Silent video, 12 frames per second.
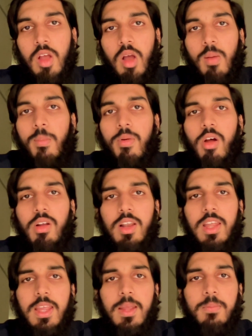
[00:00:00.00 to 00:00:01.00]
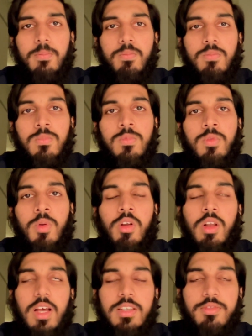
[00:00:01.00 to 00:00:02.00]
Broadly, we would
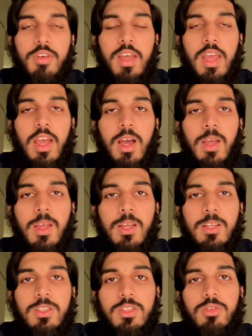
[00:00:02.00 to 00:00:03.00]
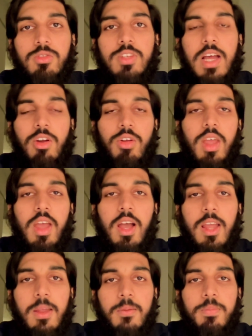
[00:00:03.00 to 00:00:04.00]
classify AI into narrow
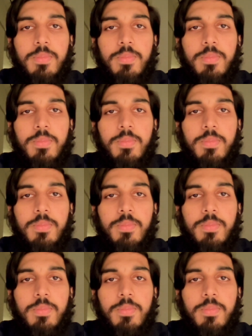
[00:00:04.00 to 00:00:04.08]
AI